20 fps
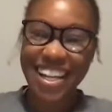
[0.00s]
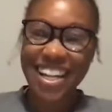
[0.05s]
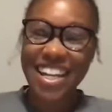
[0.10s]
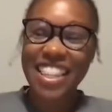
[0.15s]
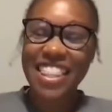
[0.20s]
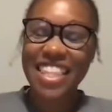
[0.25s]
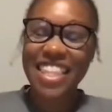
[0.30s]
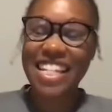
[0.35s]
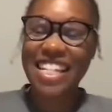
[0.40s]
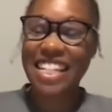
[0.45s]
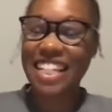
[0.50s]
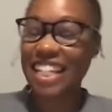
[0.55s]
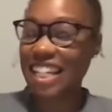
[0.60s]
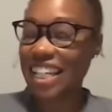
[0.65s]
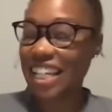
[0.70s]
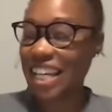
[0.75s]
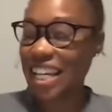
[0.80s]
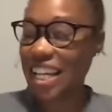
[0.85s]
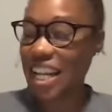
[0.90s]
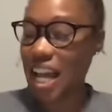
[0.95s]
That's
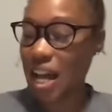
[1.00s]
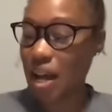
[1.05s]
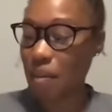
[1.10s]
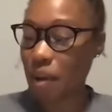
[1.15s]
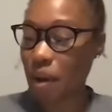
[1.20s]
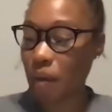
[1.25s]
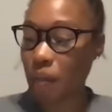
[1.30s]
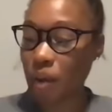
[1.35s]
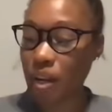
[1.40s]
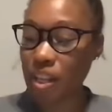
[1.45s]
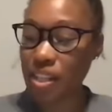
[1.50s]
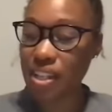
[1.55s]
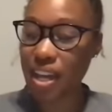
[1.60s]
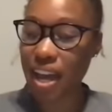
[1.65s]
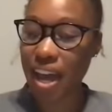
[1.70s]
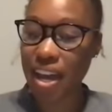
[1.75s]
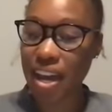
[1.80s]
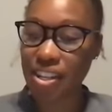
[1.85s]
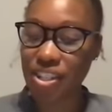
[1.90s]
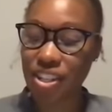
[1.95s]
good. Um, I want to
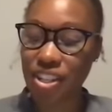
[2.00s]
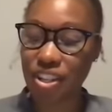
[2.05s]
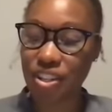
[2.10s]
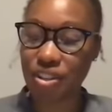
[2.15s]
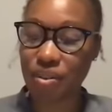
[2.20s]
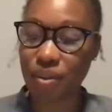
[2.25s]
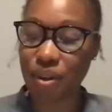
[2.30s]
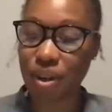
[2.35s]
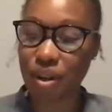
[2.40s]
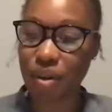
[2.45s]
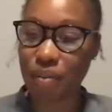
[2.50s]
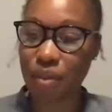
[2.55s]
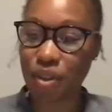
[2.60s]
ask you um,